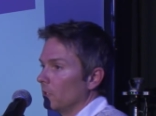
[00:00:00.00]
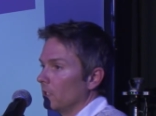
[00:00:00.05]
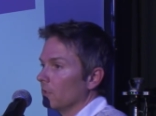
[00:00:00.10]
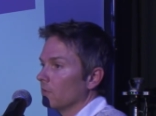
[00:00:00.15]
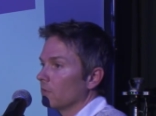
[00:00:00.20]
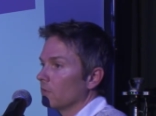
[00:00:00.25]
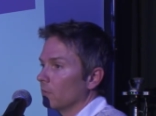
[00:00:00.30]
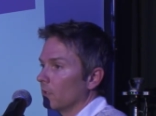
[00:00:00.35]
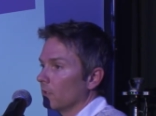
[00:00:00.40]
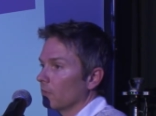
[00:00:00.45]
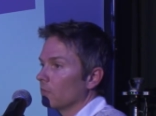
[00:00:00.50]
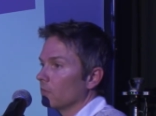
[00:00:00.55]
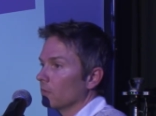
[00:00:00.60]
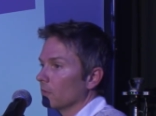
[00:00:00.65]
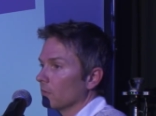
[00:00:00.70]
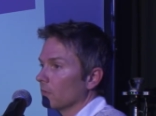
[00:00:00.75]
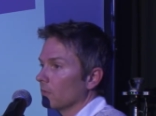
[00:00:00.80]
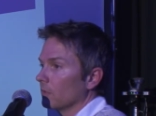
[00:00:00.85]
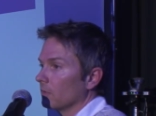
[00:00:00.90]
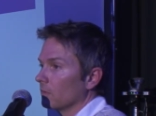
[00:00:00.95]
marine and
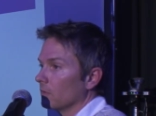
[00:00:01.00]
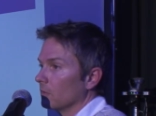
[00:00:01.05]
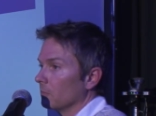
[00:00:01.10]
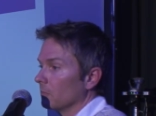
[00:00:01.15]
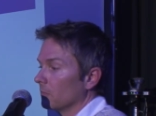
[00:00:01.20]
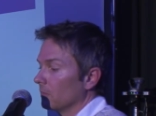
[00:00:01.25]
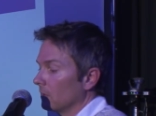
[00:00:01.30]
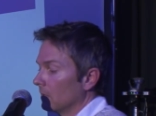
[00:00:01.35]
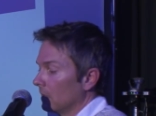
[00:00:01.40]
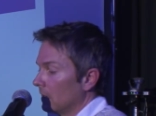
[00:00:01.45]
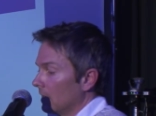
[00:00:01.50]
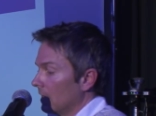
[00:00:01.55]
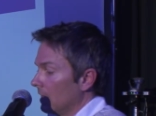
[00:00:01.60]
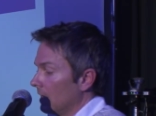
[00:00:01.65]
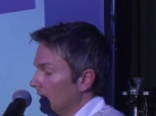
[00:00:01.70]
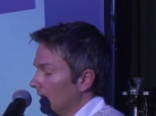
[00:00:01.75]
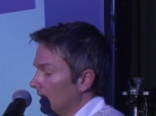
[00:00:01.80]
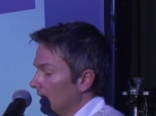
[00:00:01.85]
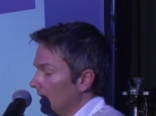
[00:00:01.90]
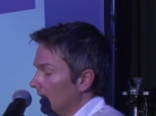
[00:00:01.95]
terrestrial systems.
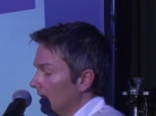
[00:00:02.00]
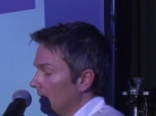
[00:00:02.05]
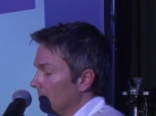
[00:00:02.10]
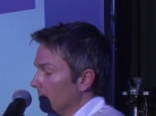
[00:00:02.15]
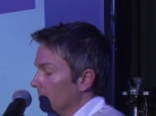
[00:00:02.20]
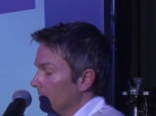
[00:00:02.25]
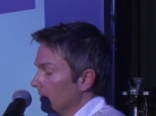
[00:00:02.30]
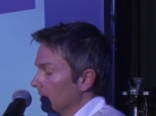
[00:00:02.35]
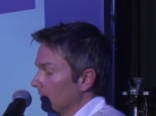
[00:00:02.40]
Um,